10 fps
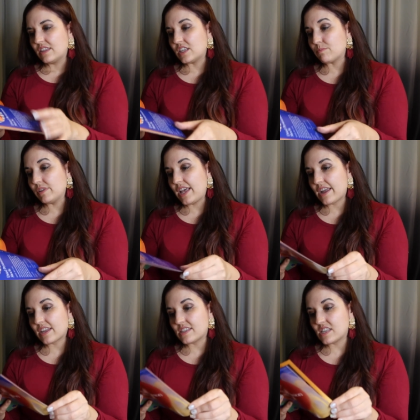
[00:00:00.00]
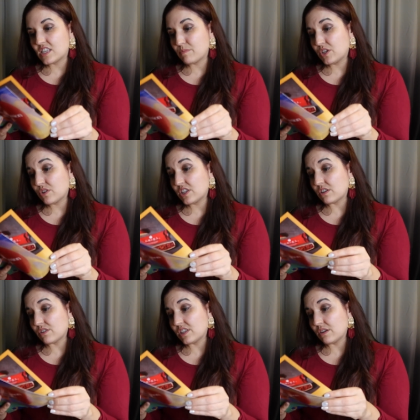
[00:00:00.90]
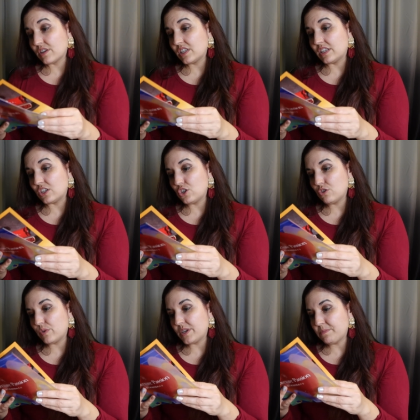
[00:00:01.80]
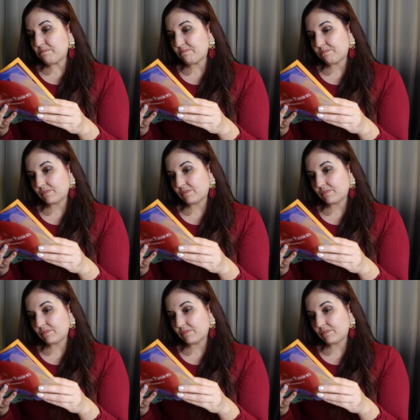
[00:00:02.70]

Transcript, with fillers: These black sesame treats are seriously chewy.